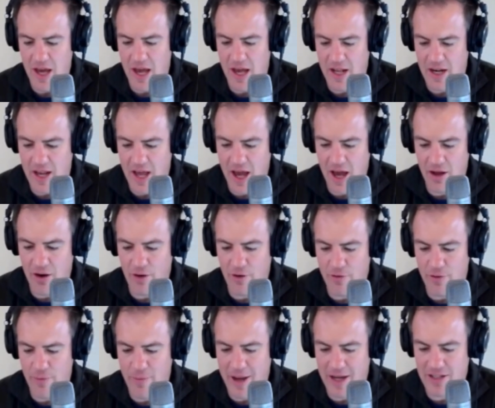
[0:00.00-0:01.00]
And outer
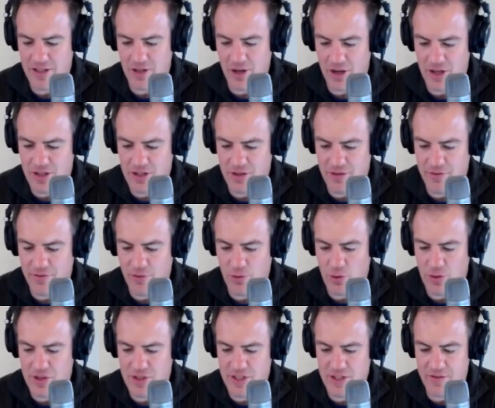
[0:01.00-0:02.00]
off the back tines are
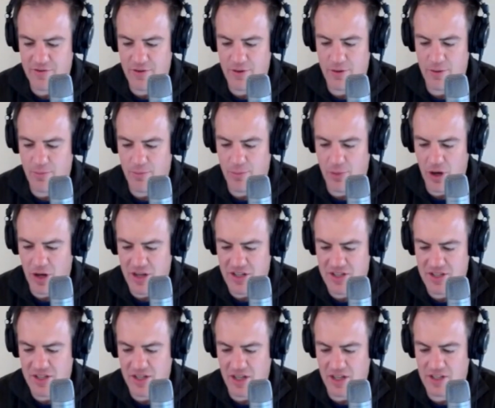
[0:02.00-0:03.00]
4 and 7 by
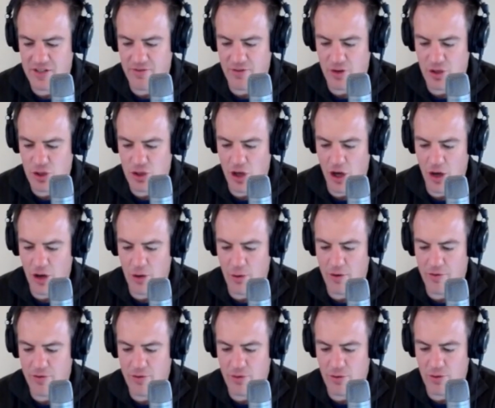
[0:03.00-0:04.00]
6, for a total
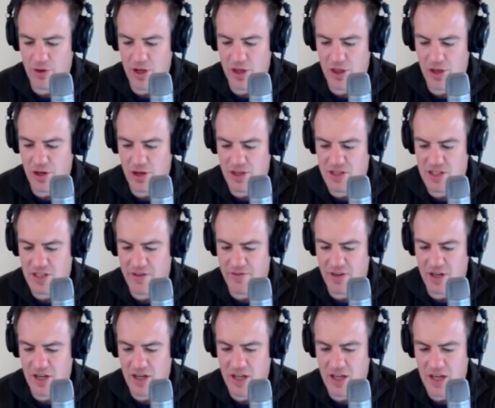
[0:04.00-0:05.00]
of
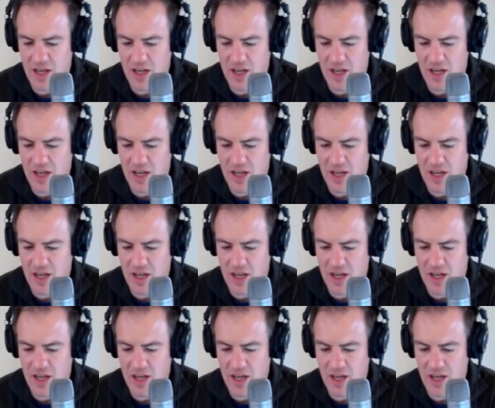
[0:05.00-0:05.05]
337